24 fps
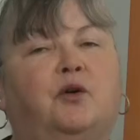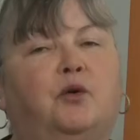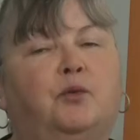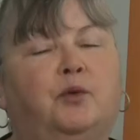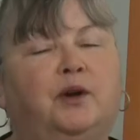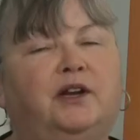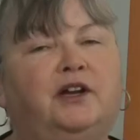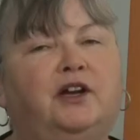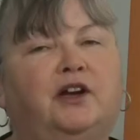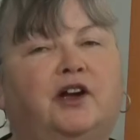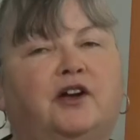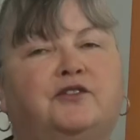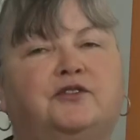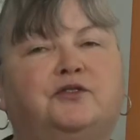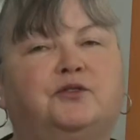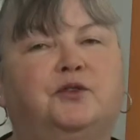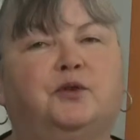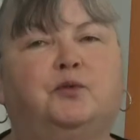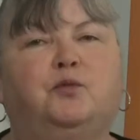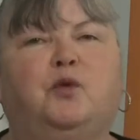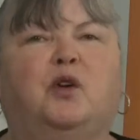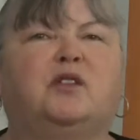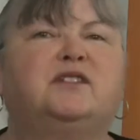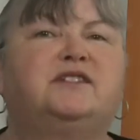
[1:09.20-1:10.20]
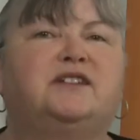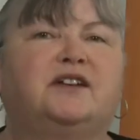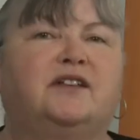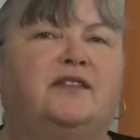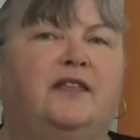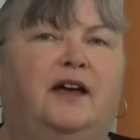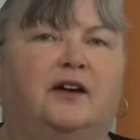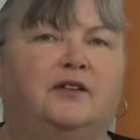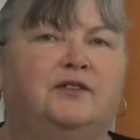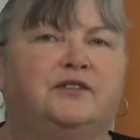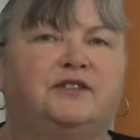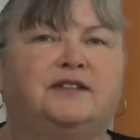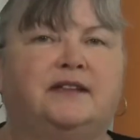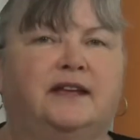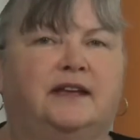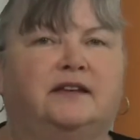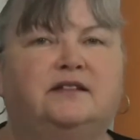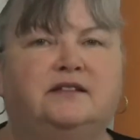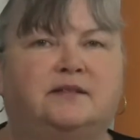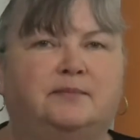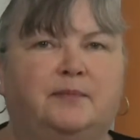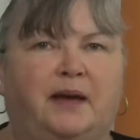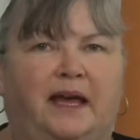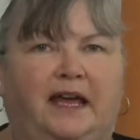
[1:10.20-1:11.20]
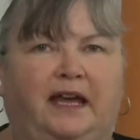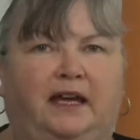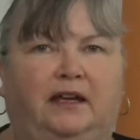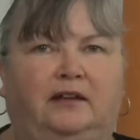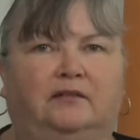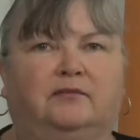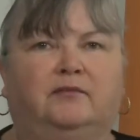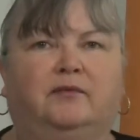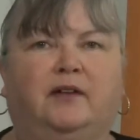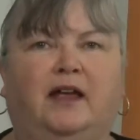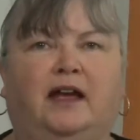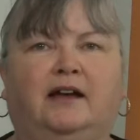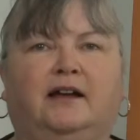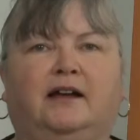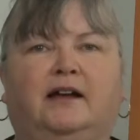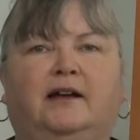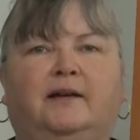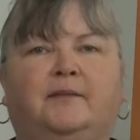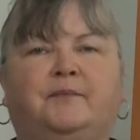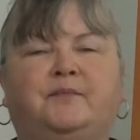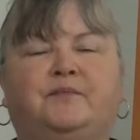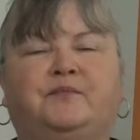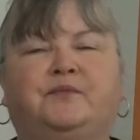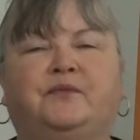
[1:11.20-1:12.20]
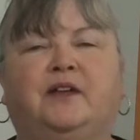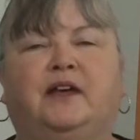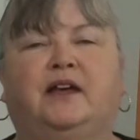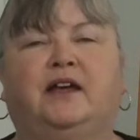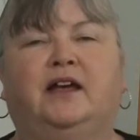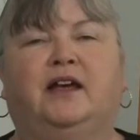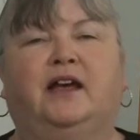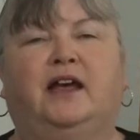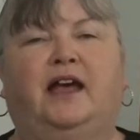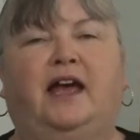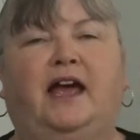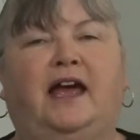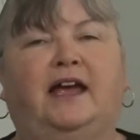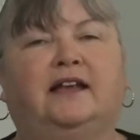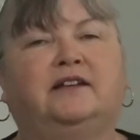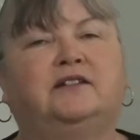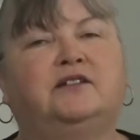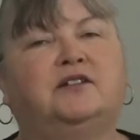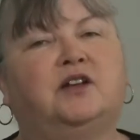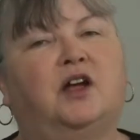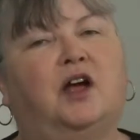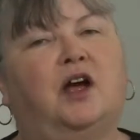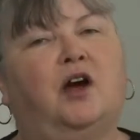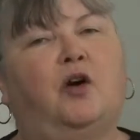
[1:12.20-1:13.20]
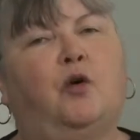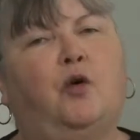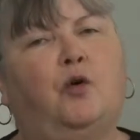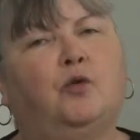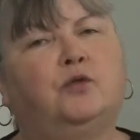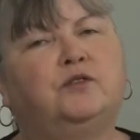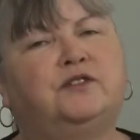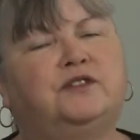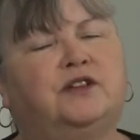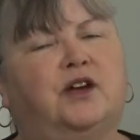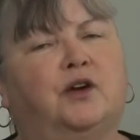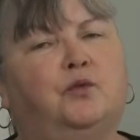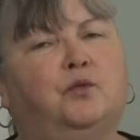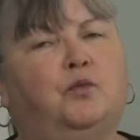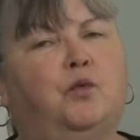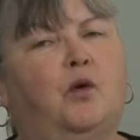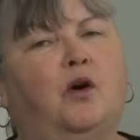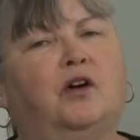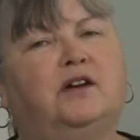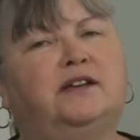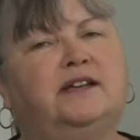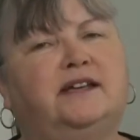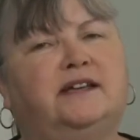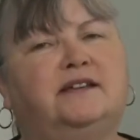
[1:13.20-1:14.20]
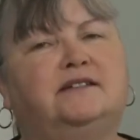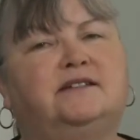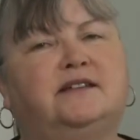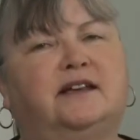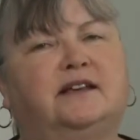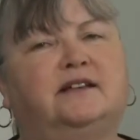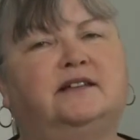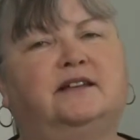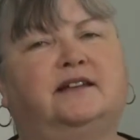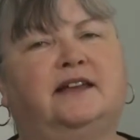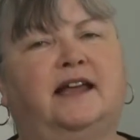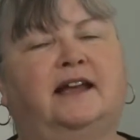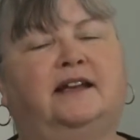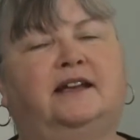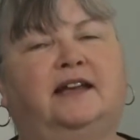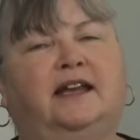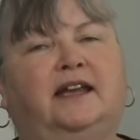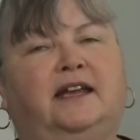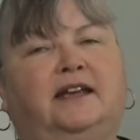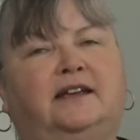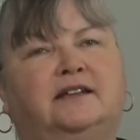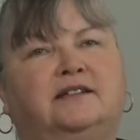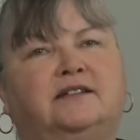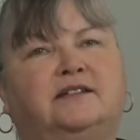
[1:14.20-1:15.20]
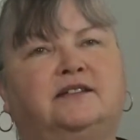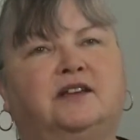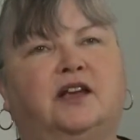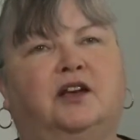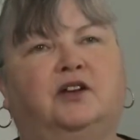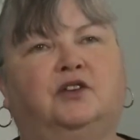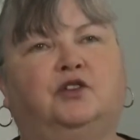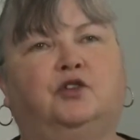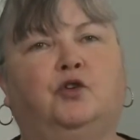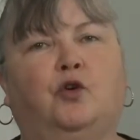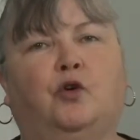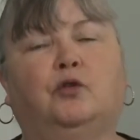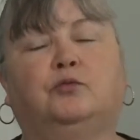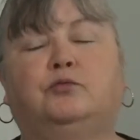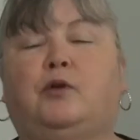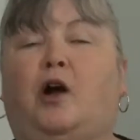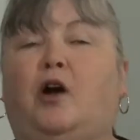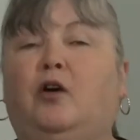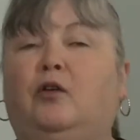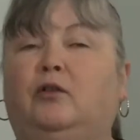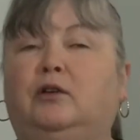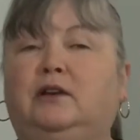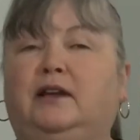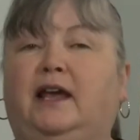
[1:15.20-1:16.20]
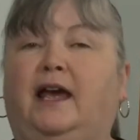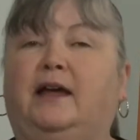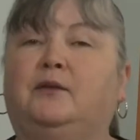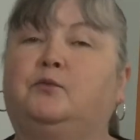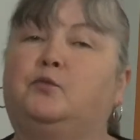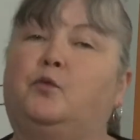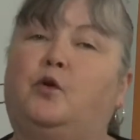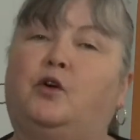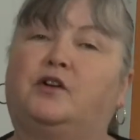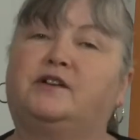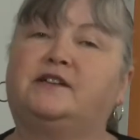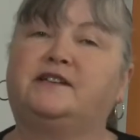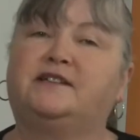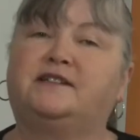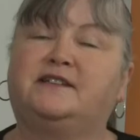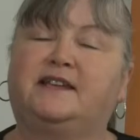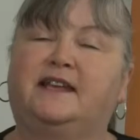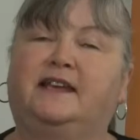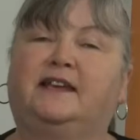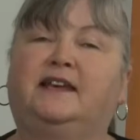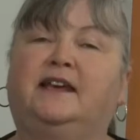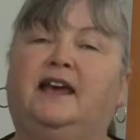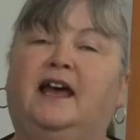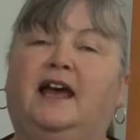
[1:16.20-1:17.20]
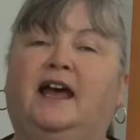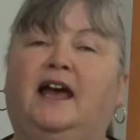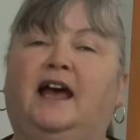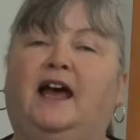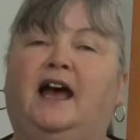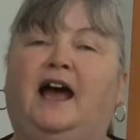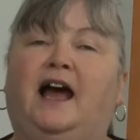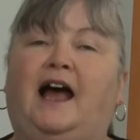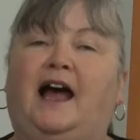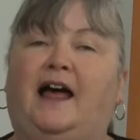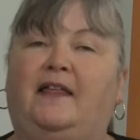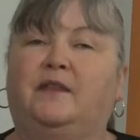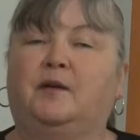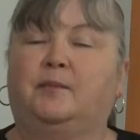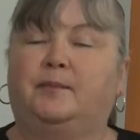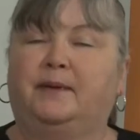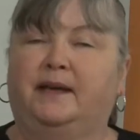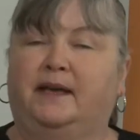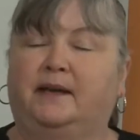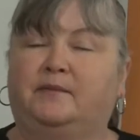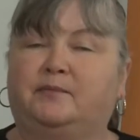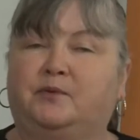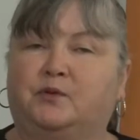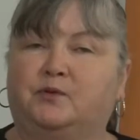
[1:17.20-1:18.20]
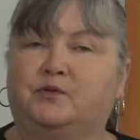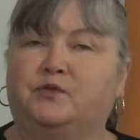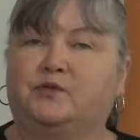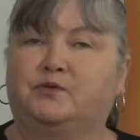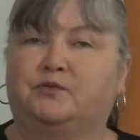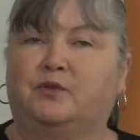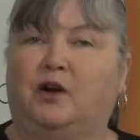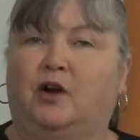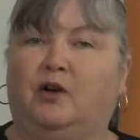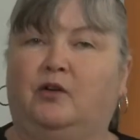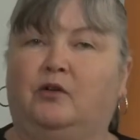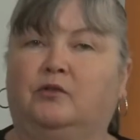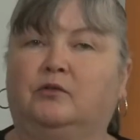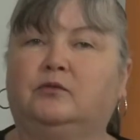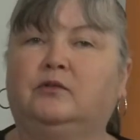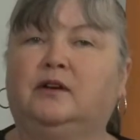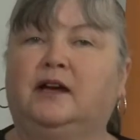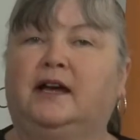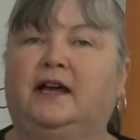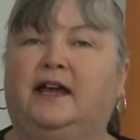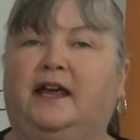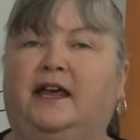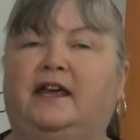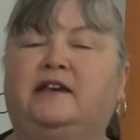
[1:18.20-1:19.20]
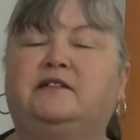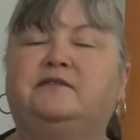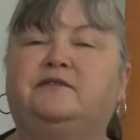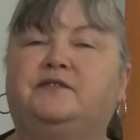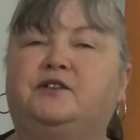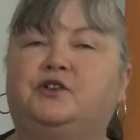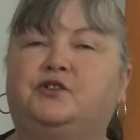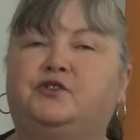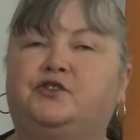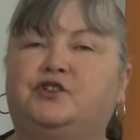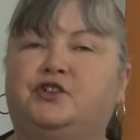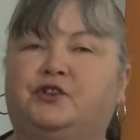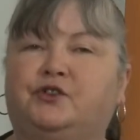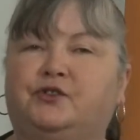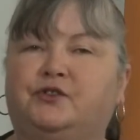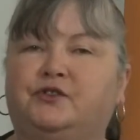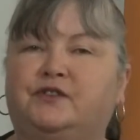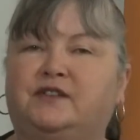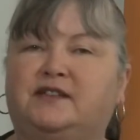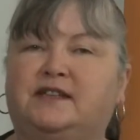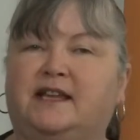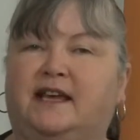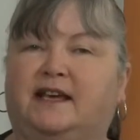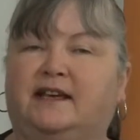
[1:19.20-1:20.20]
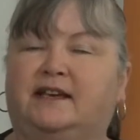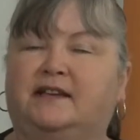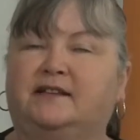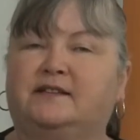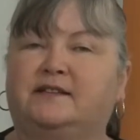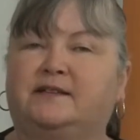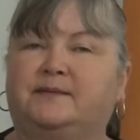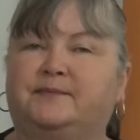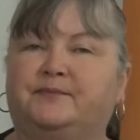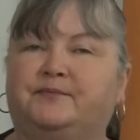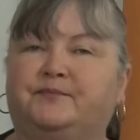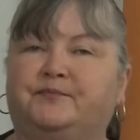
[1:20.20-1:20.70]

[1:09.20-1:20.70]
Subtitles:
want to go through, what do those things mean? And also, what is it that is your role and what is the other people's role if you choose these.